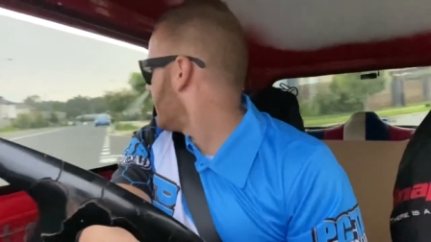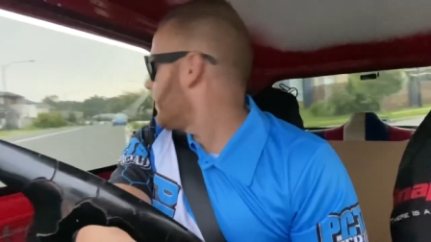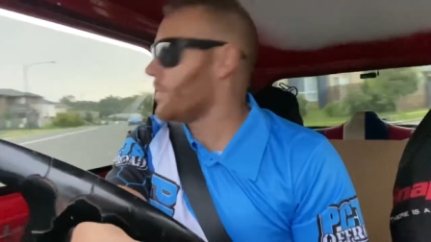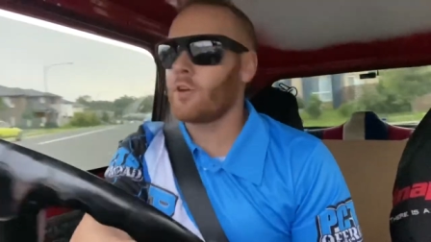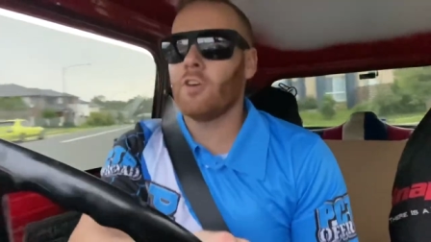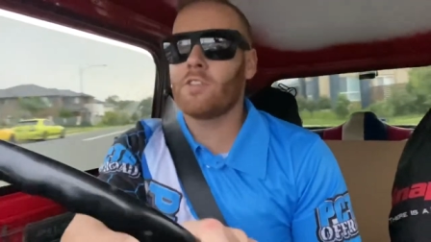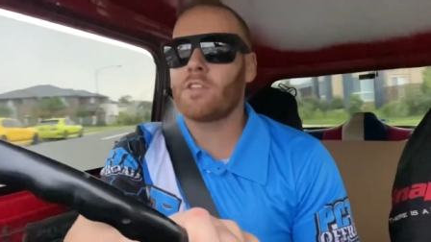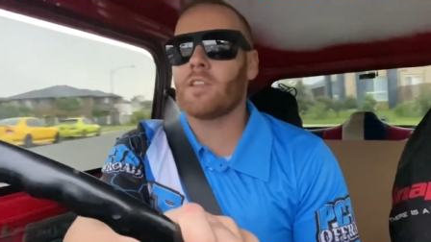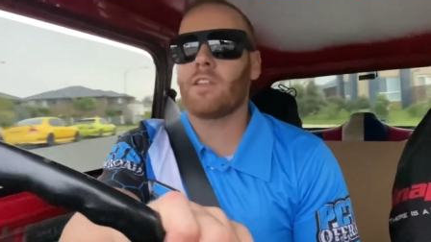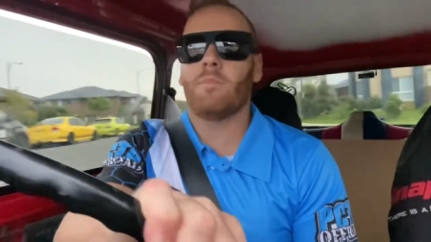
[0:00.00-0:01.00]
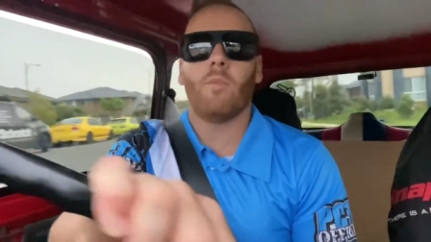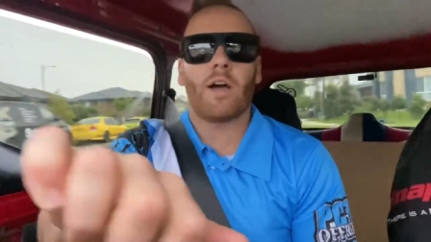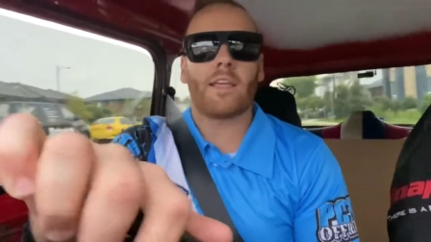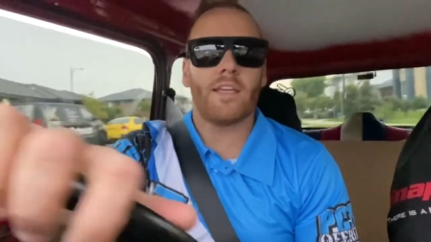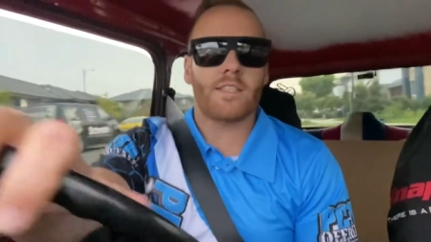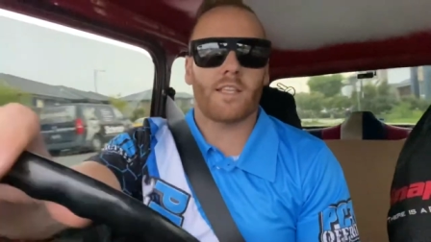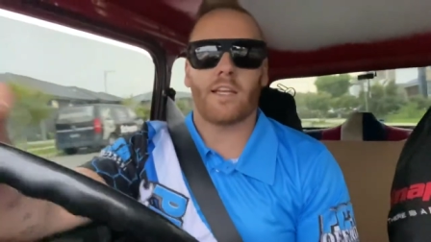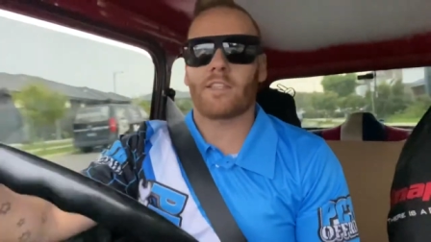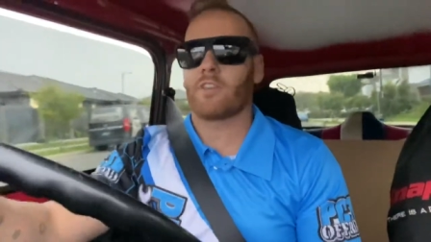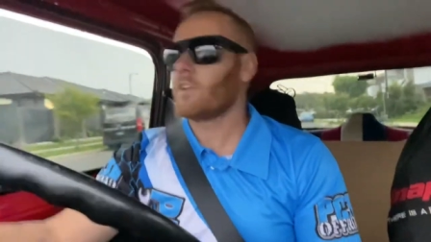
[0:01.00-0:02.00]
Because my gear
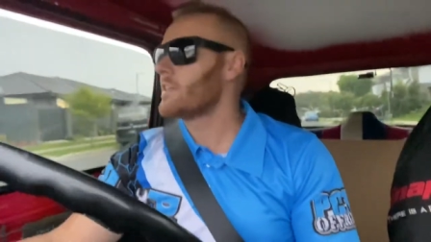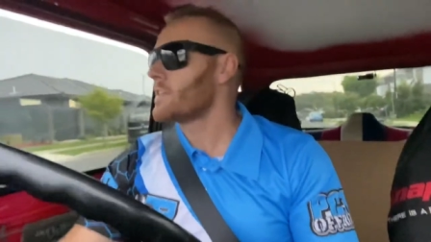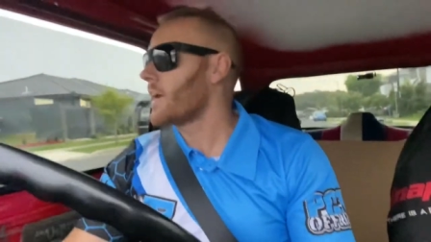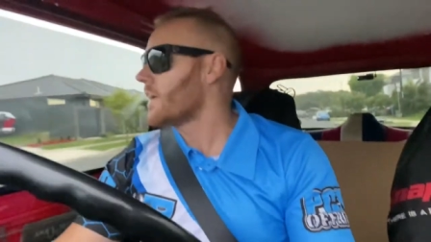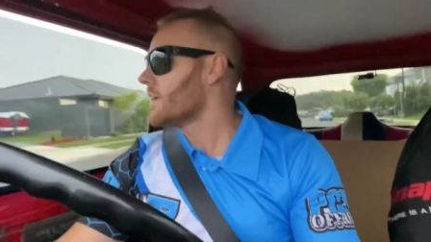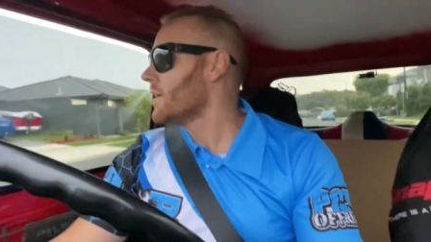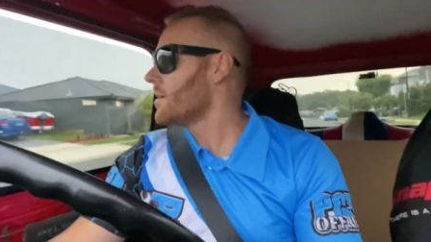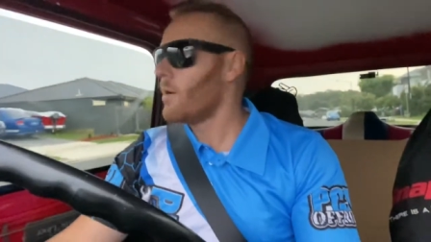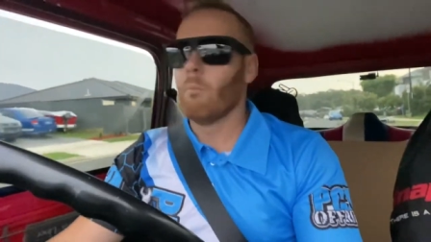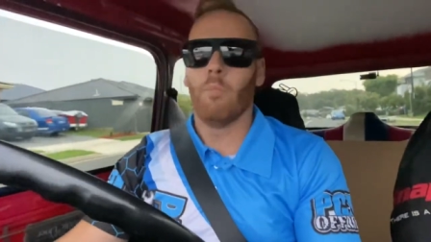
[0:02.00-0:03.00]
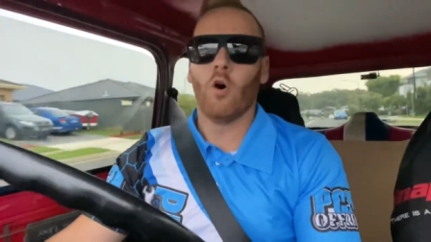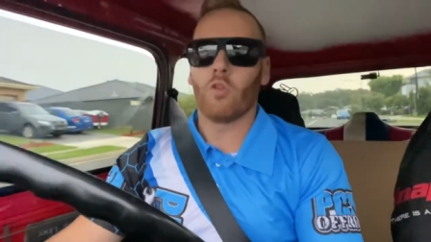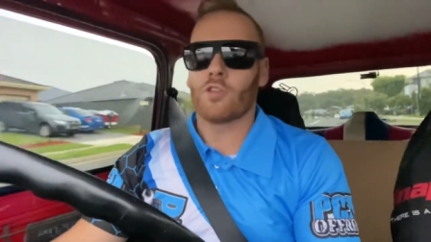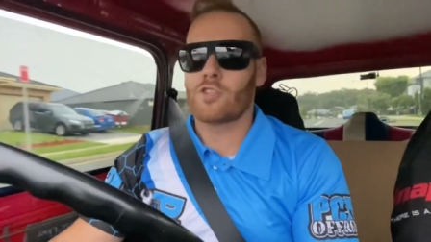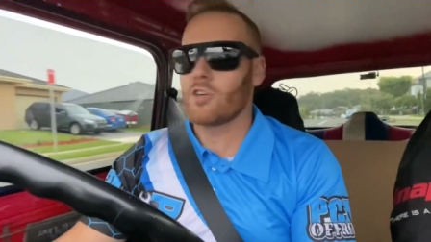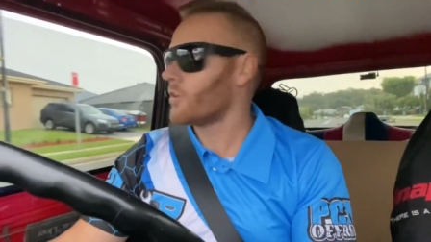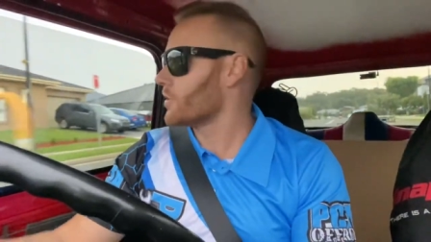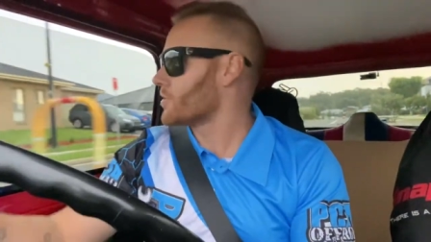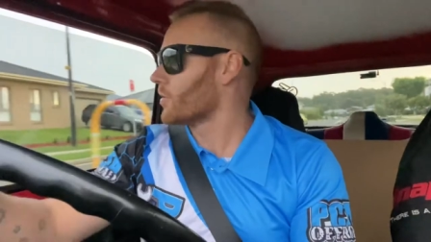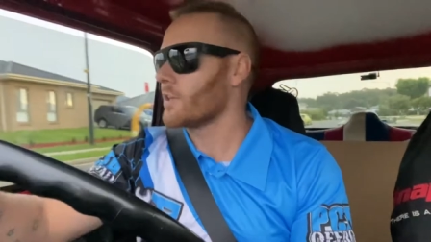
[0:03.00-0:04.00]
selector is a ball and socket
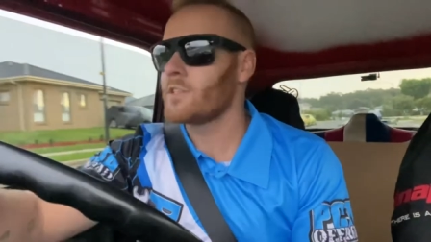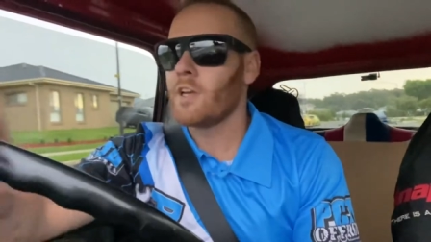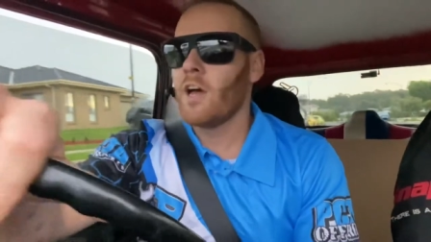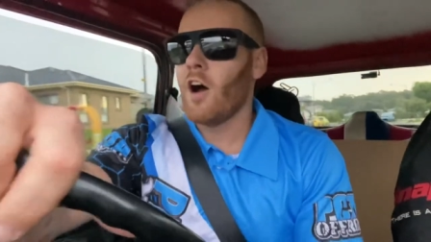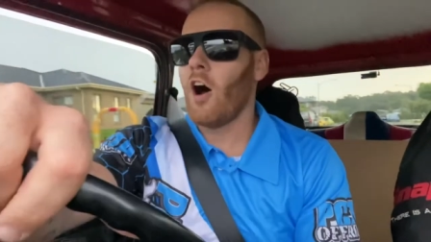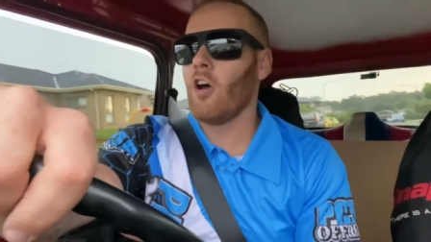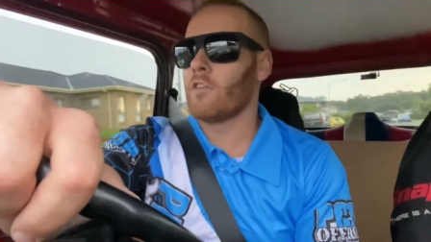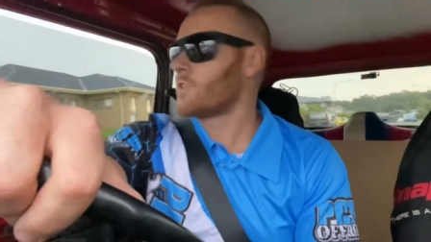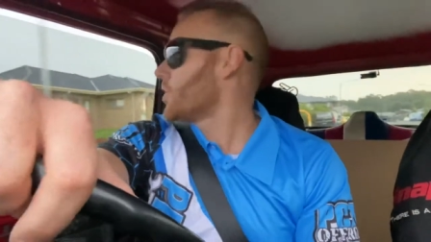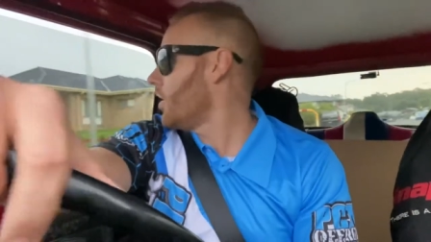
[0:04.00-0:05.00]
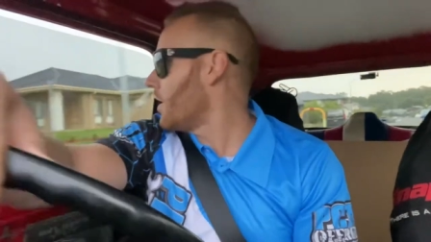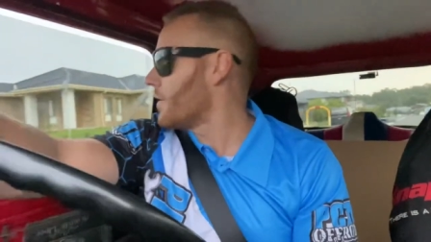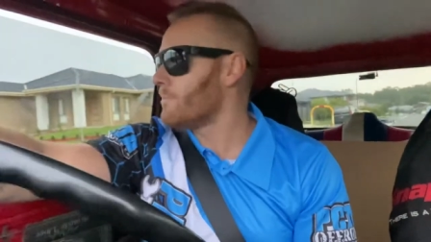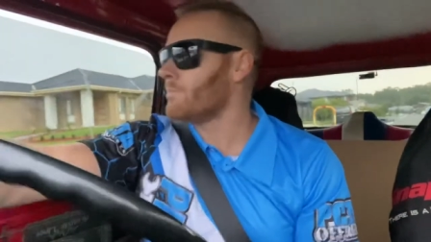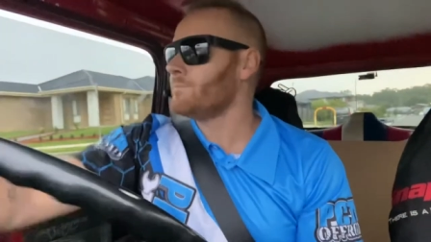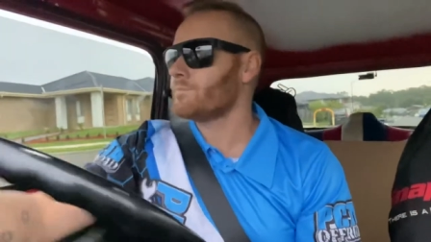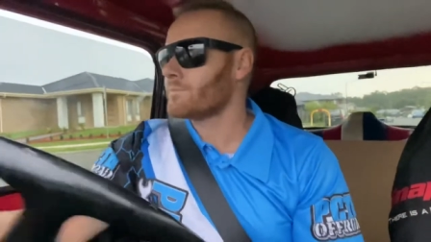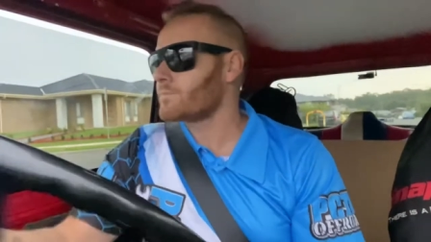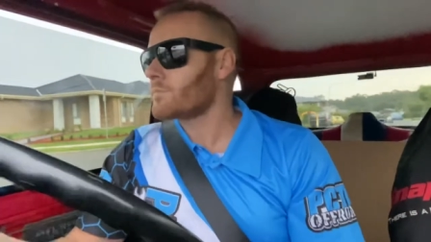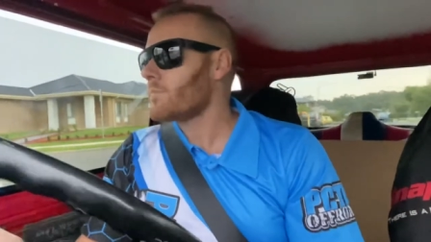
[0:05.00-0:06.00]
joint, over time
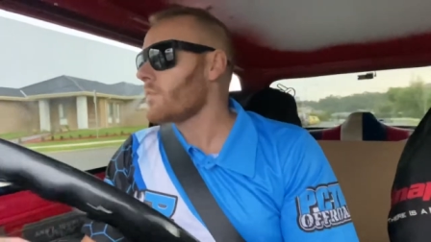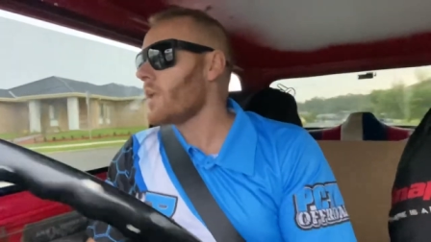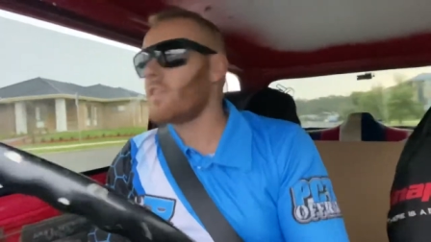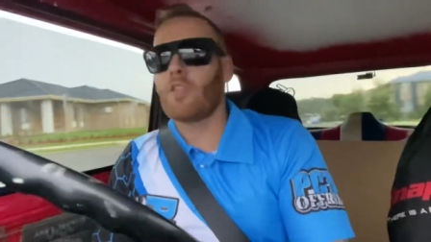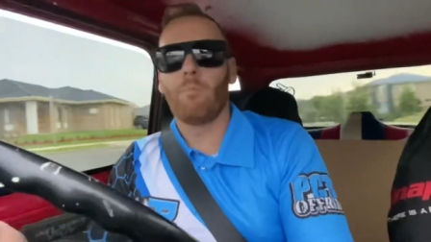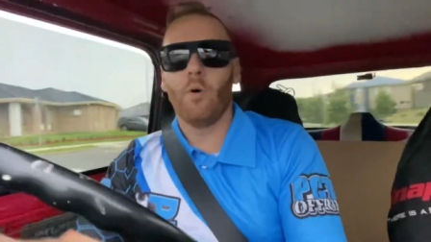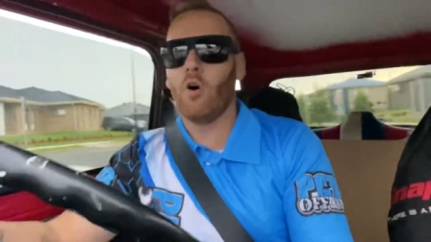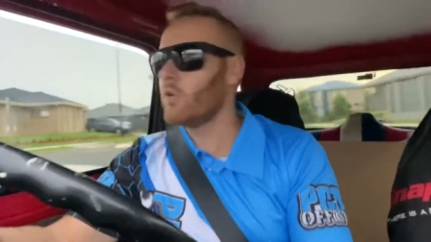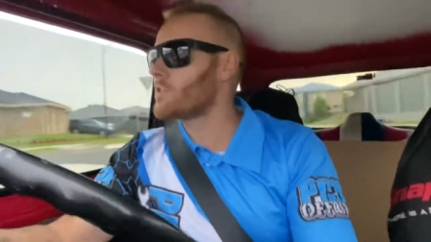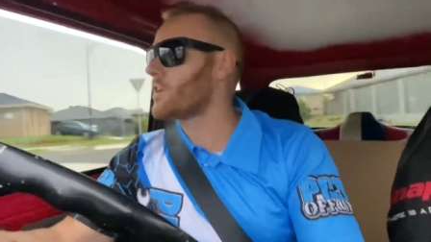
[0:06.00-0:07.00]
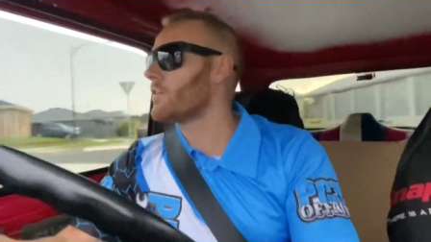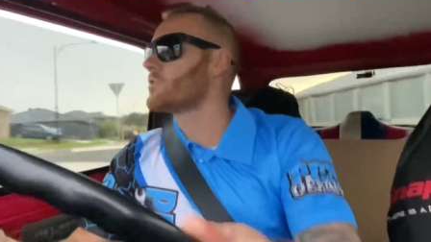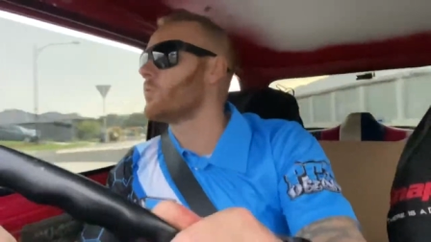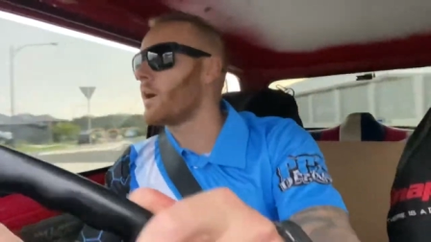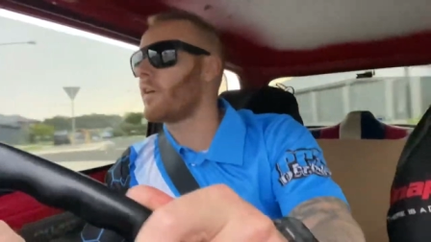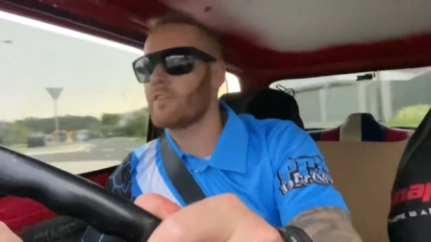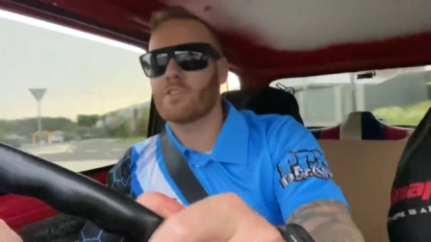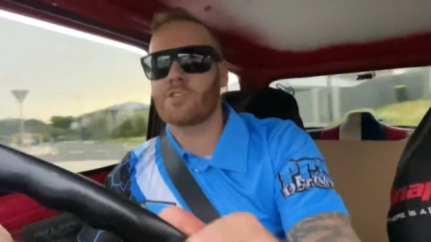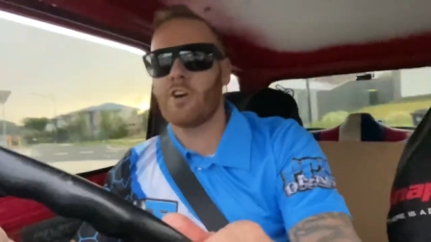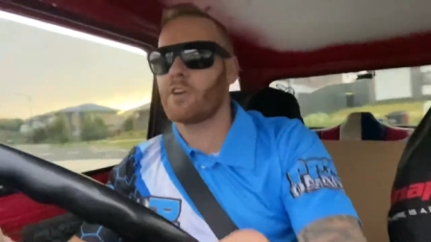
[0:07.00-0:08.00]
the ball is going to wear in the
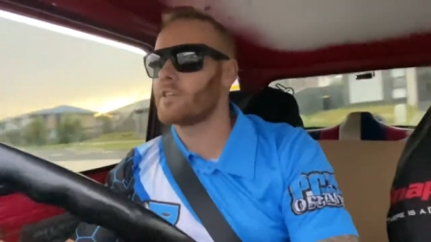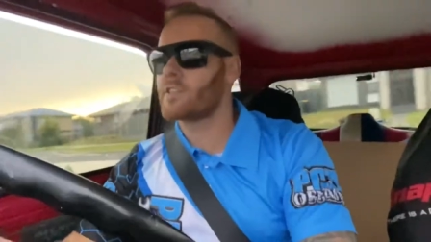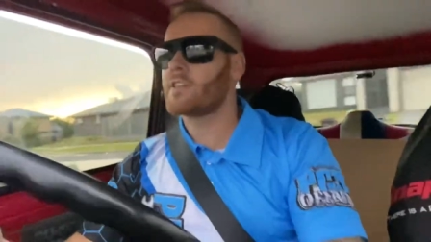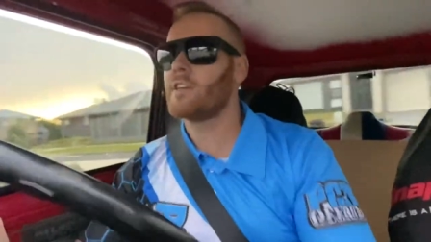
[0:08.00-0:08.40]
sockets.